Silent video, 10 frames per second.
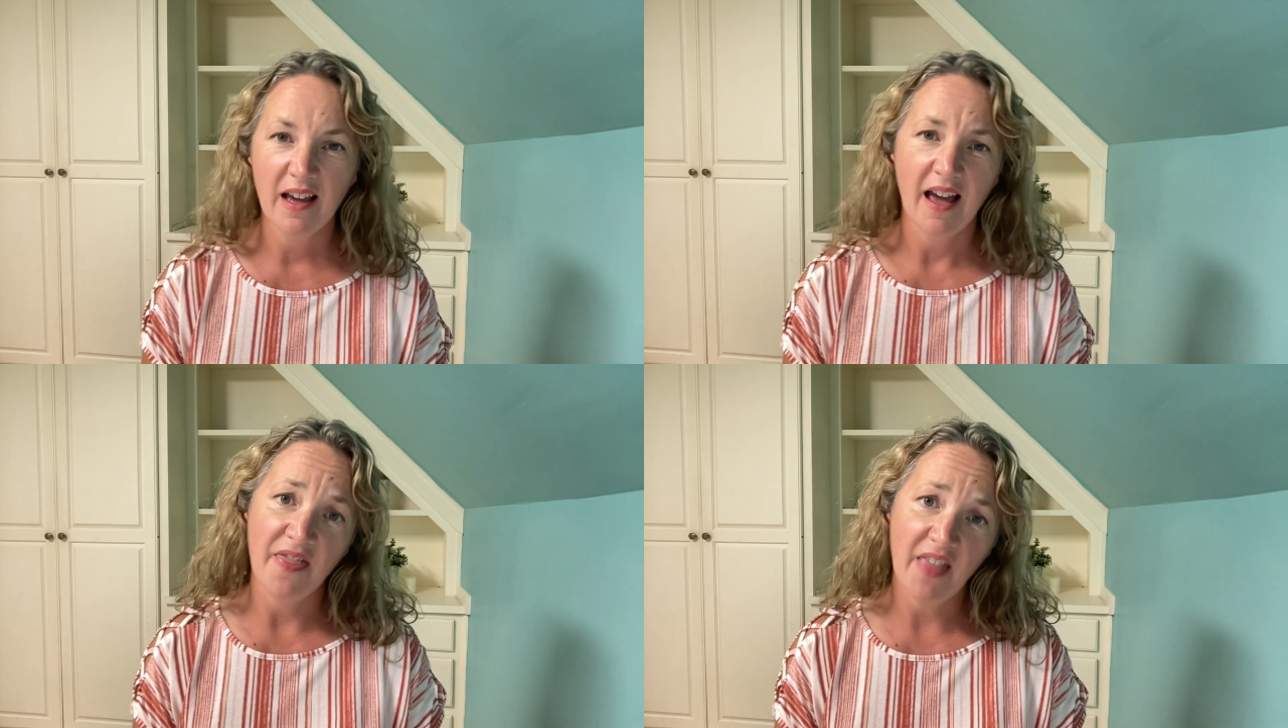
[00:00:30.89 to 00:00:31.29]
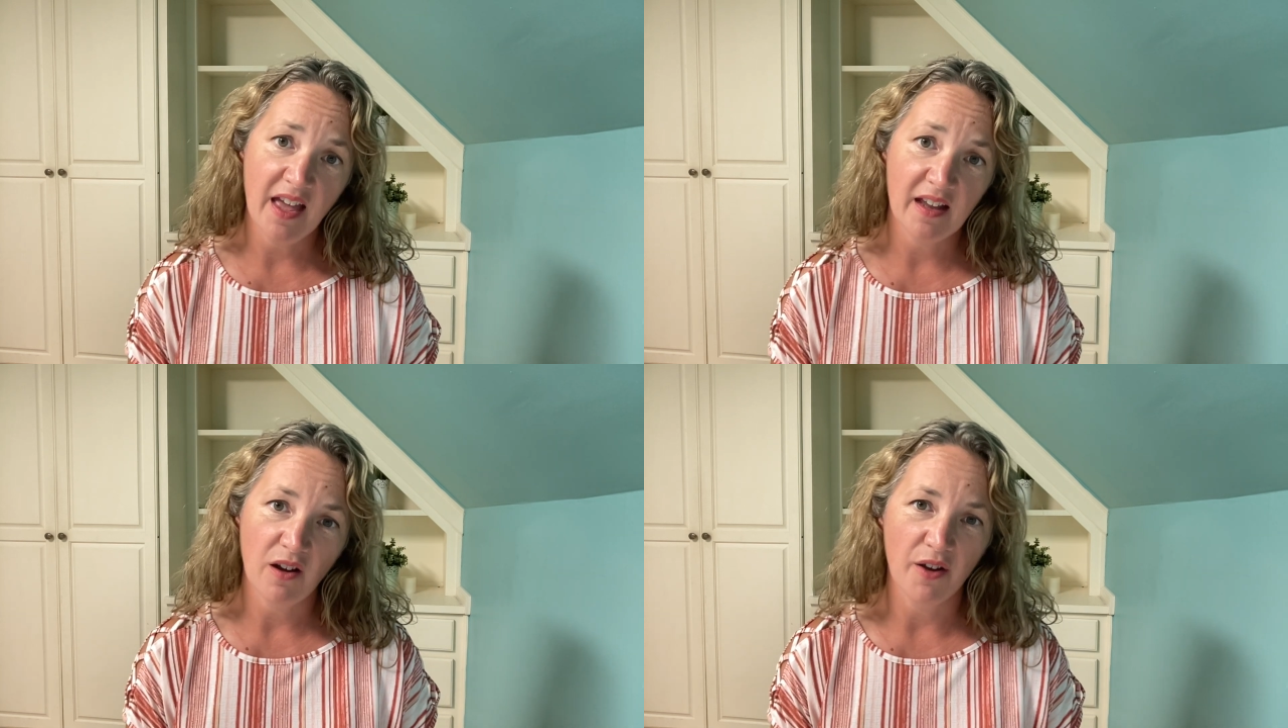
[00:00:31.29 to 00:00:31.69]
And
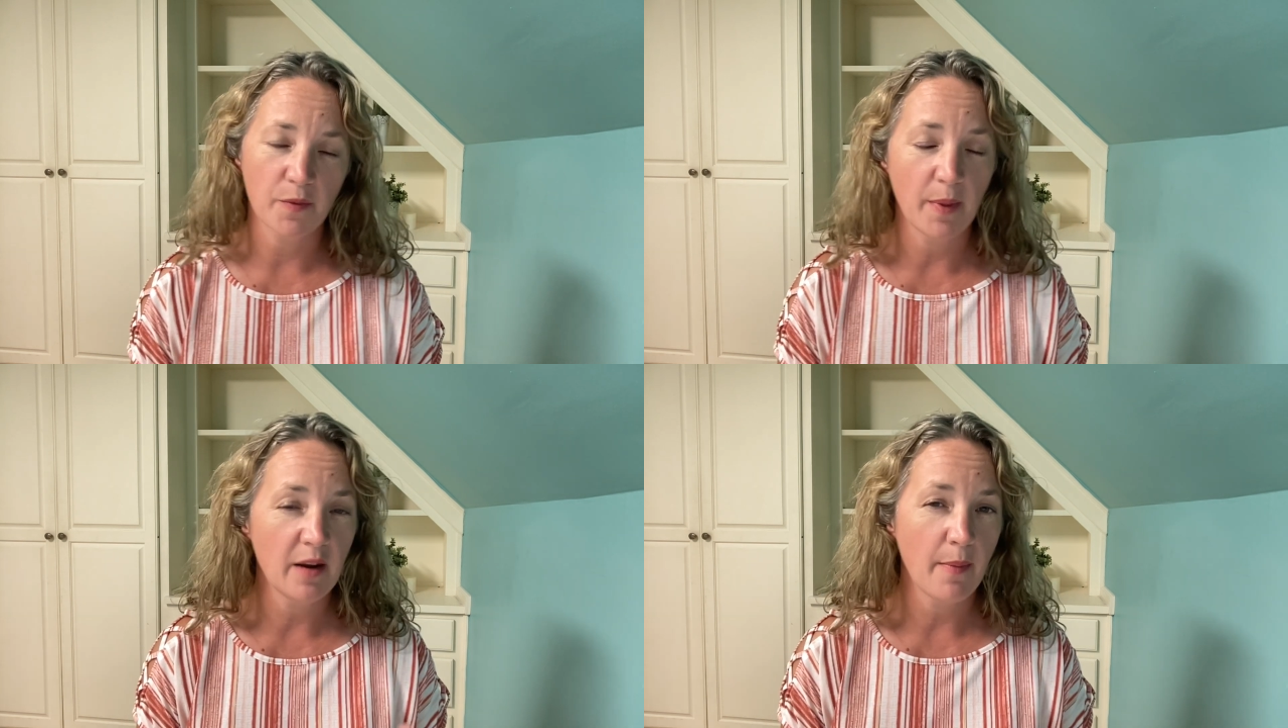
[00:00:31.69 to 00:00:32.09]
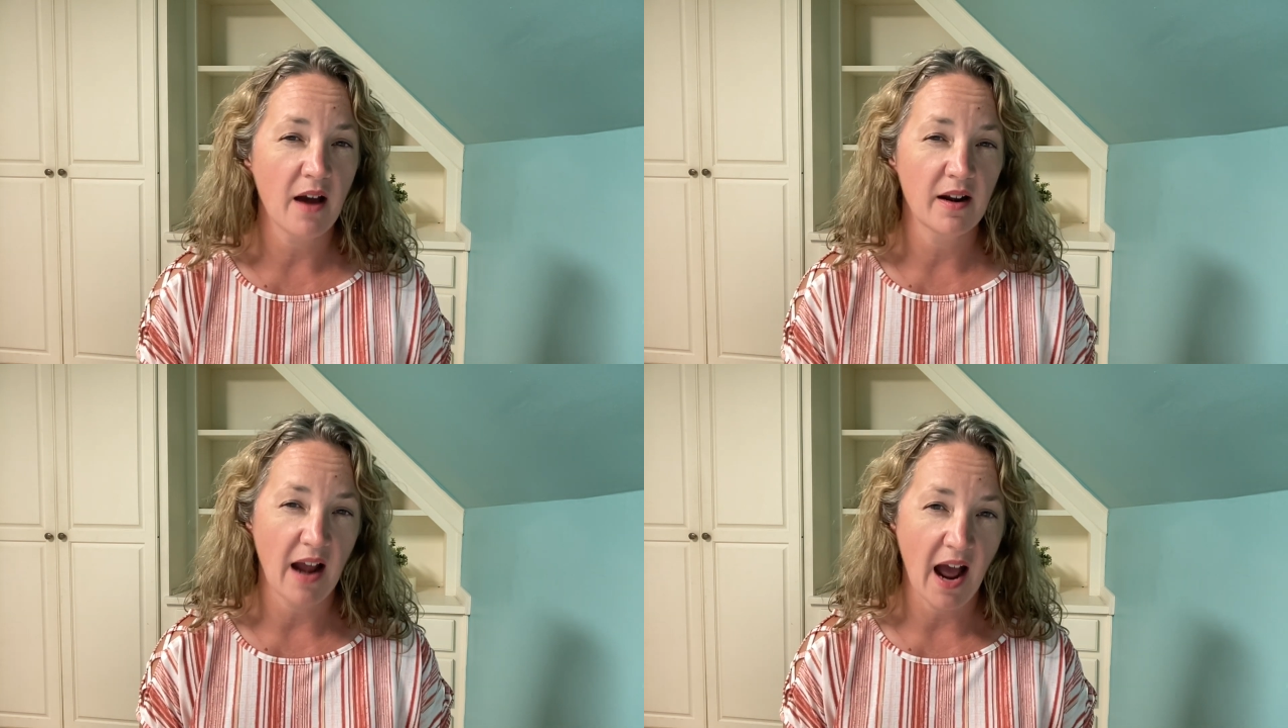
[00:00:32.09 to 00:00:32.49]
then I'll spend about
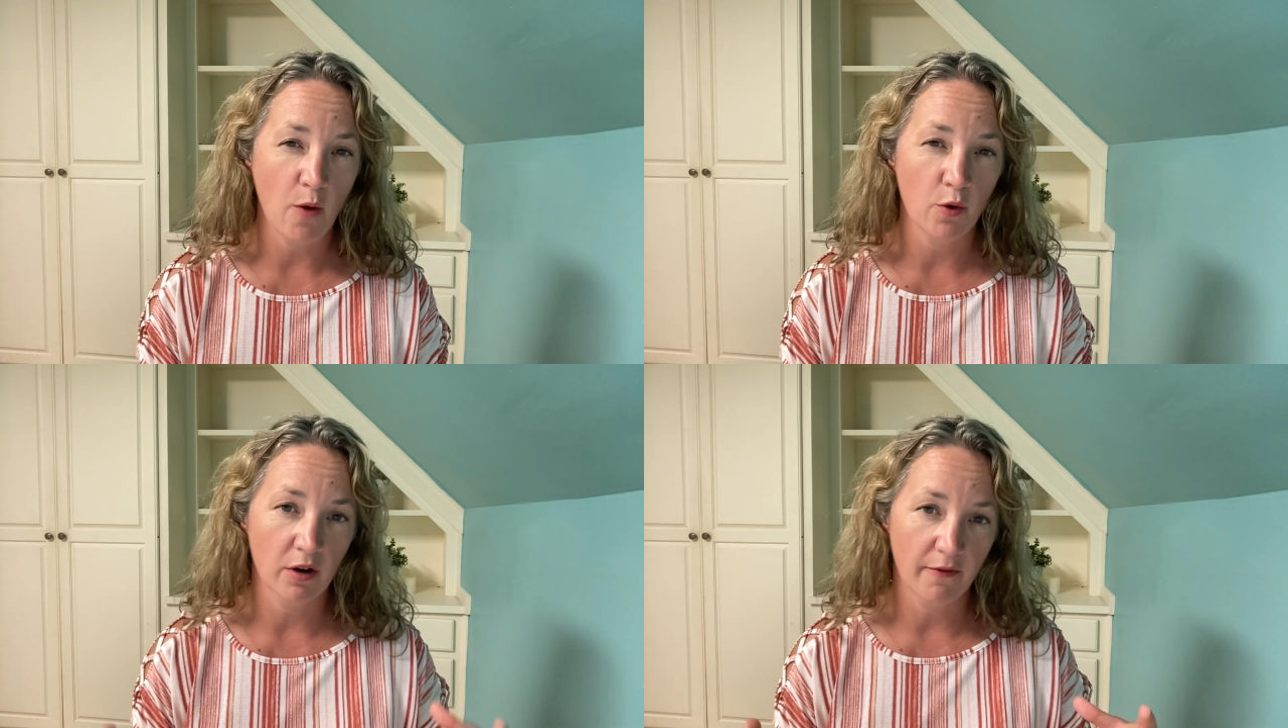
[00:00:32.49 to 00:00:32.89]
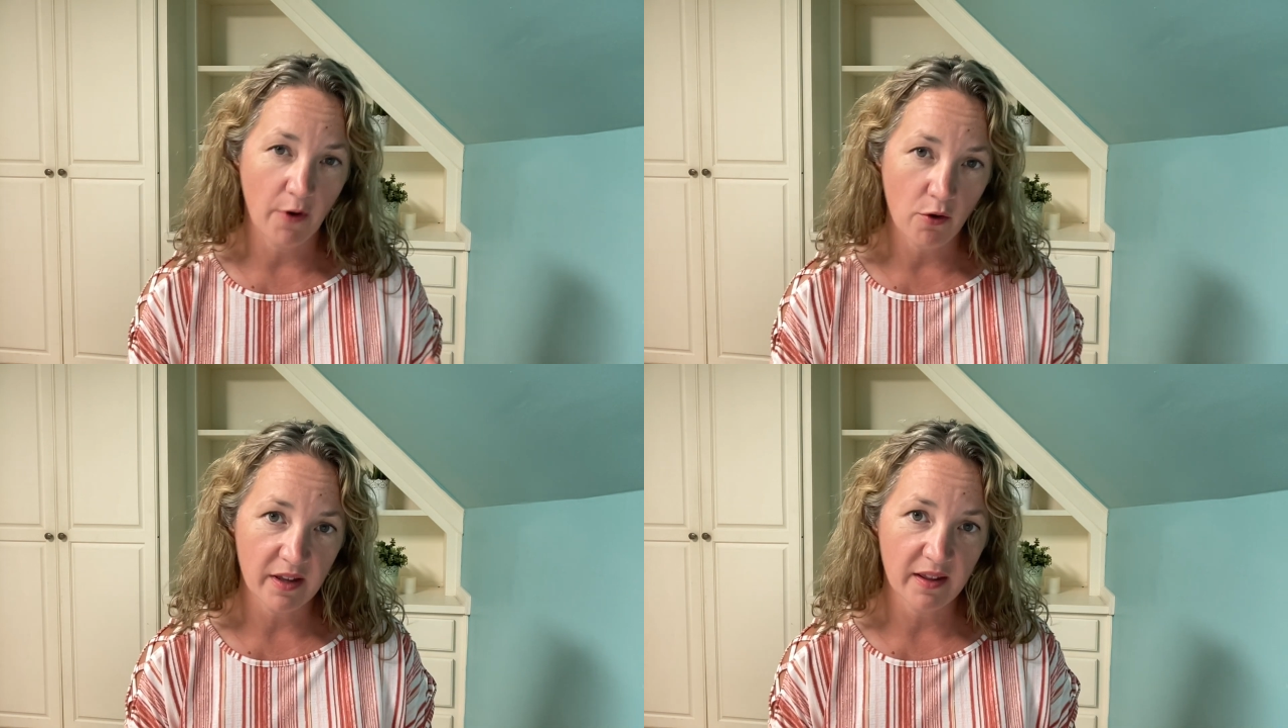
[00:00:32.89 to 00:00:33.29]
an hour
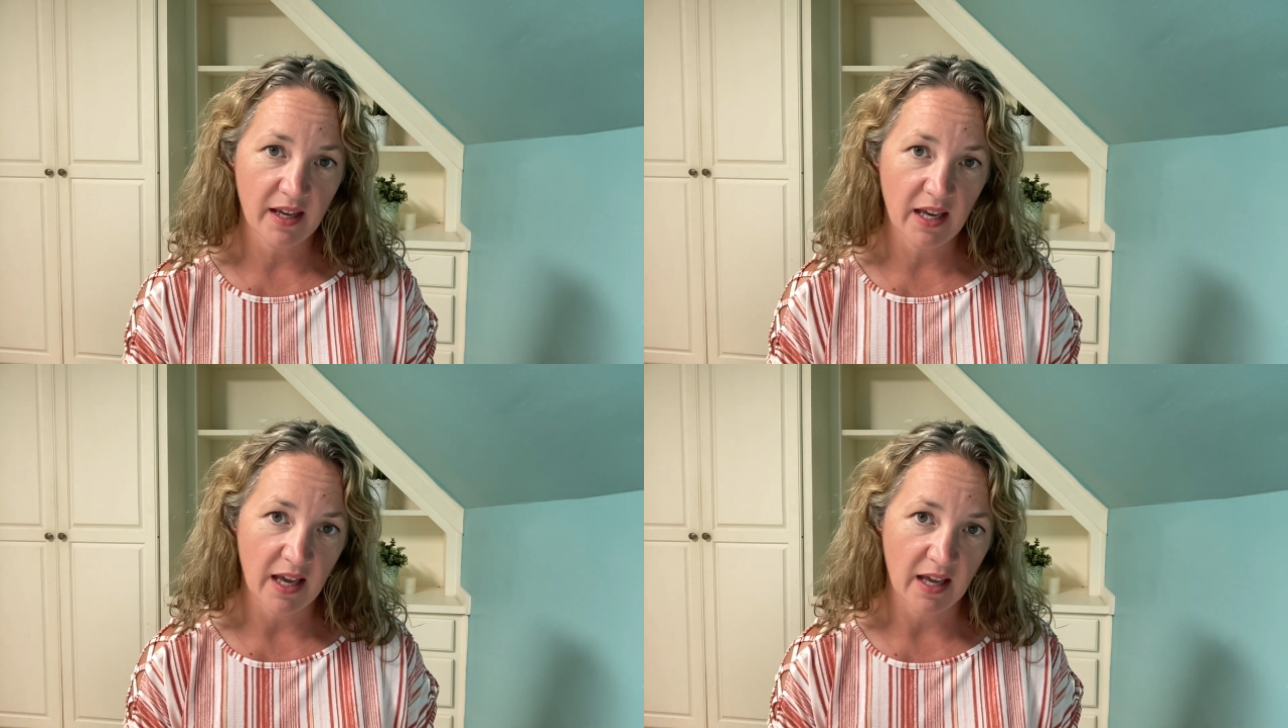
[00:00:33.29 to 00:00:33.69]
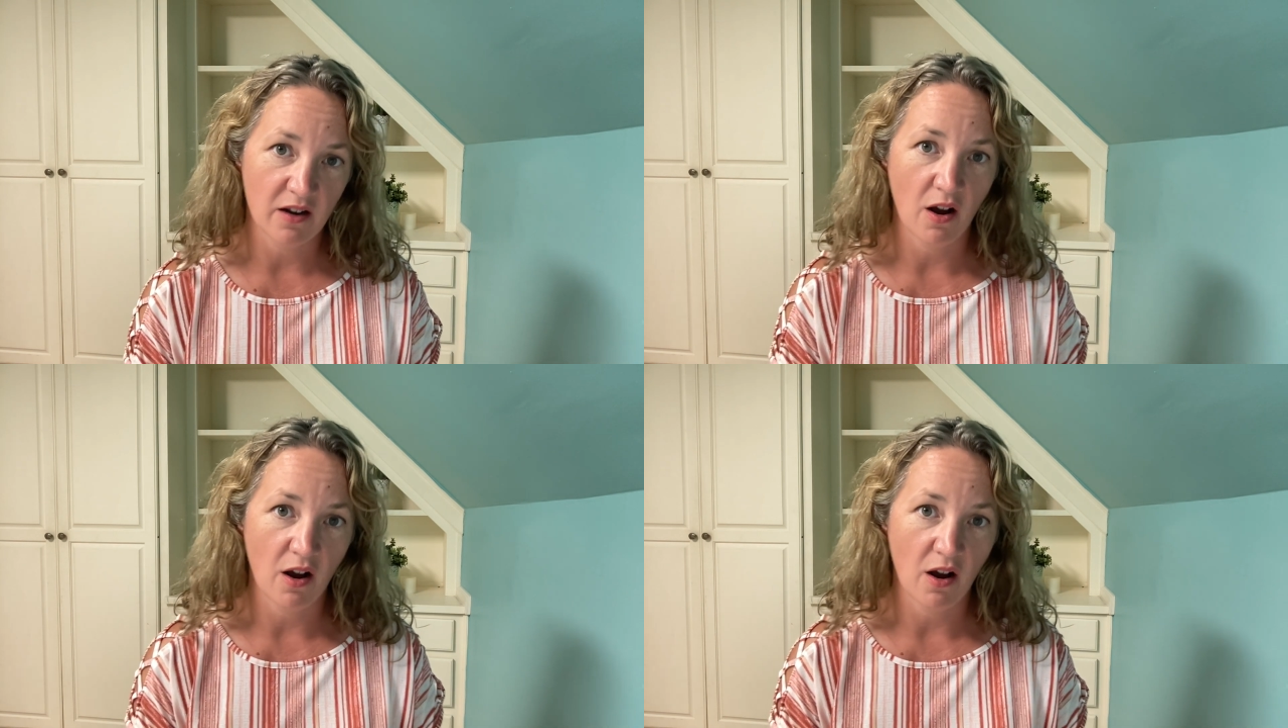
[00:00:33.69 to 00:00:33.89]
focusing in